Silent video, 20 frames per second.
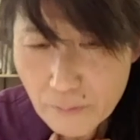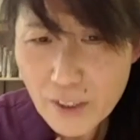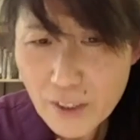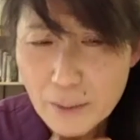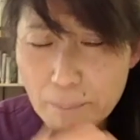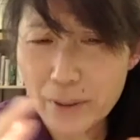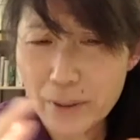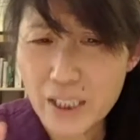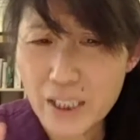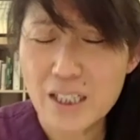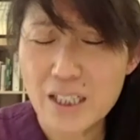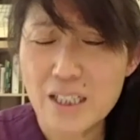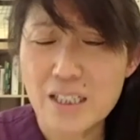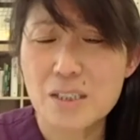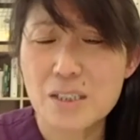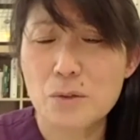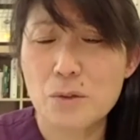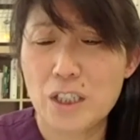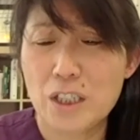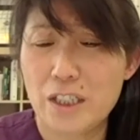Because
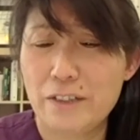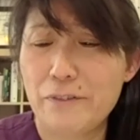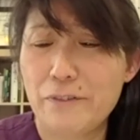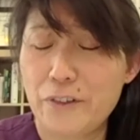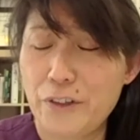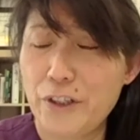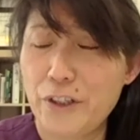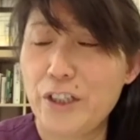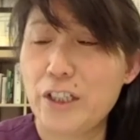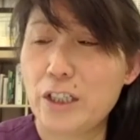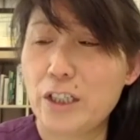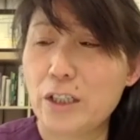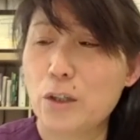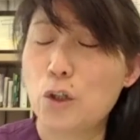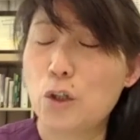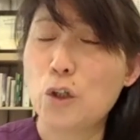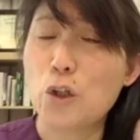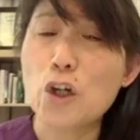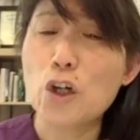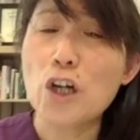if you need to
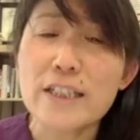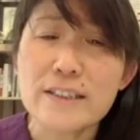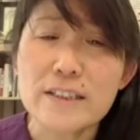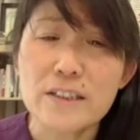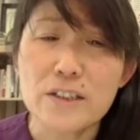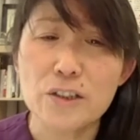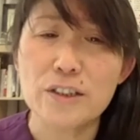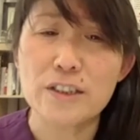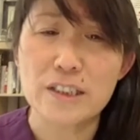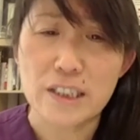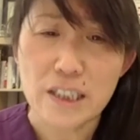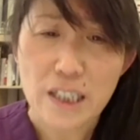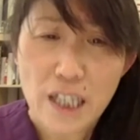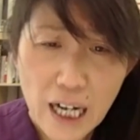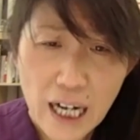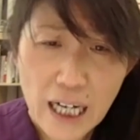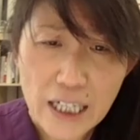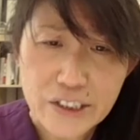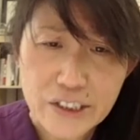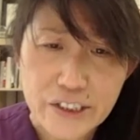cook your
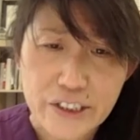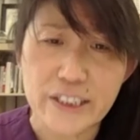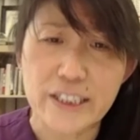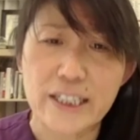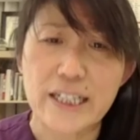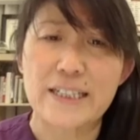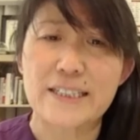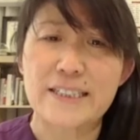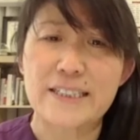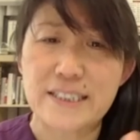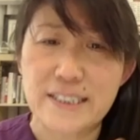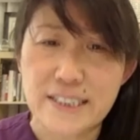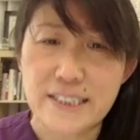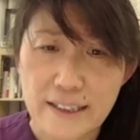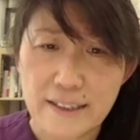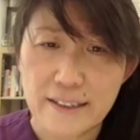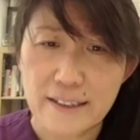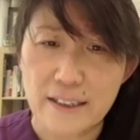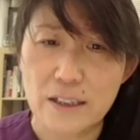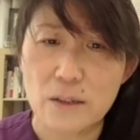decoction, you gotta sit
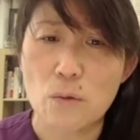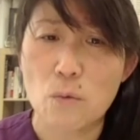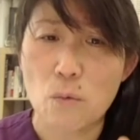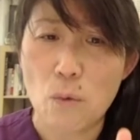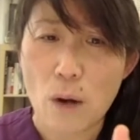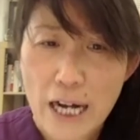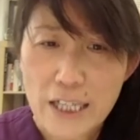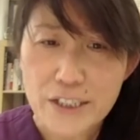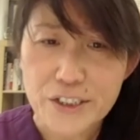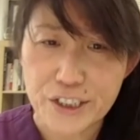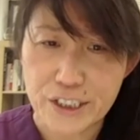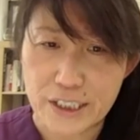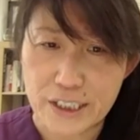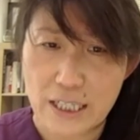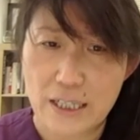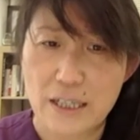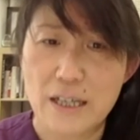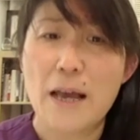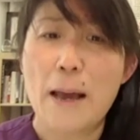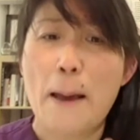there, watch it,
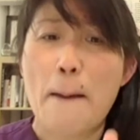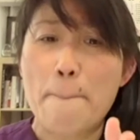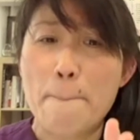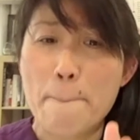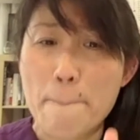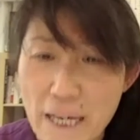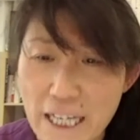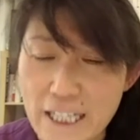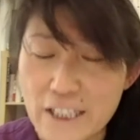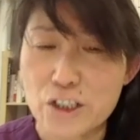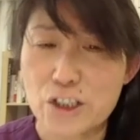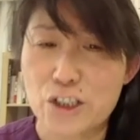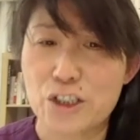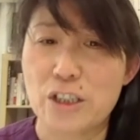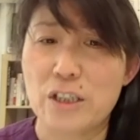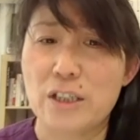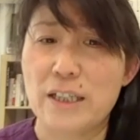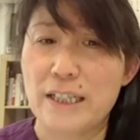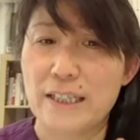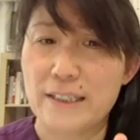and make
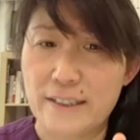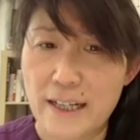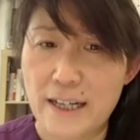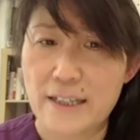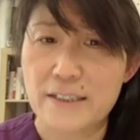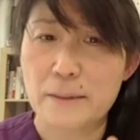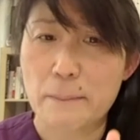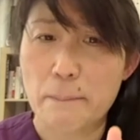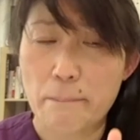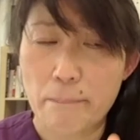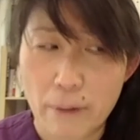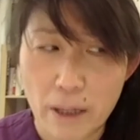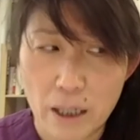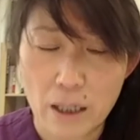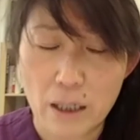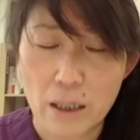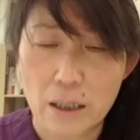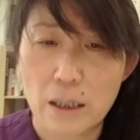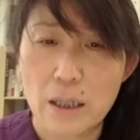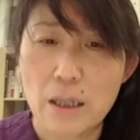sure it doesn't
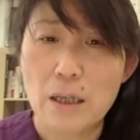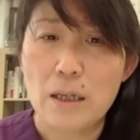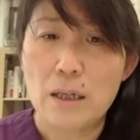burn,